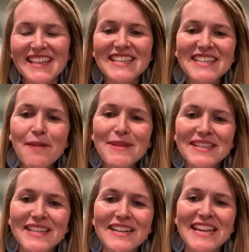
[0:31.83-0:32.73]
This coming
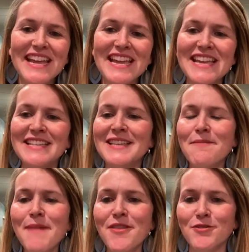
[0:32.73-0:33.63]
Sunday is
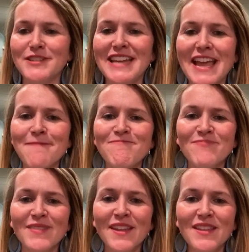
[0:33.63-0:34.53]
Mother's Day,
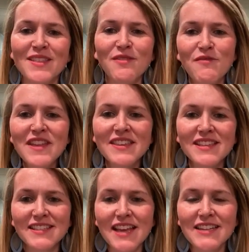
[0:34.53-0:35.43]
the
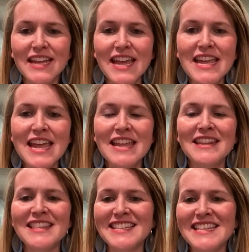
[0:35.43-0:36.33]
fifth Sunday
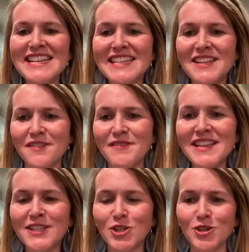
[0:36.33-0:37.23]
in the season of
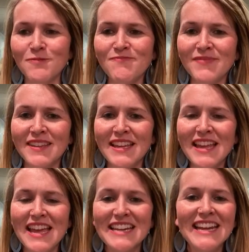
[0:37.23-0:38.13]
Easter,
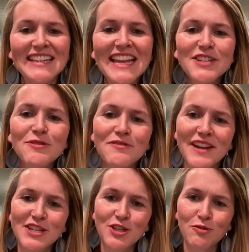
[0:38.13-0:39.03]
and I'd like to
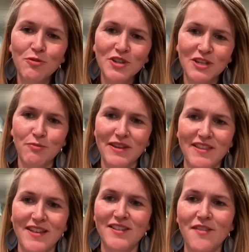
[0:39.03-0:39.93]
invite you to worship with
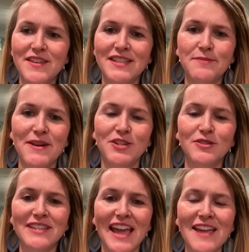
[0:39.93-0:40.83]
us on this
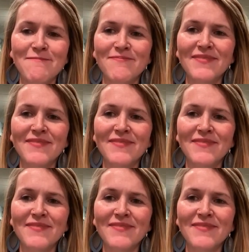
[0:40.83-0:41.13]
special day.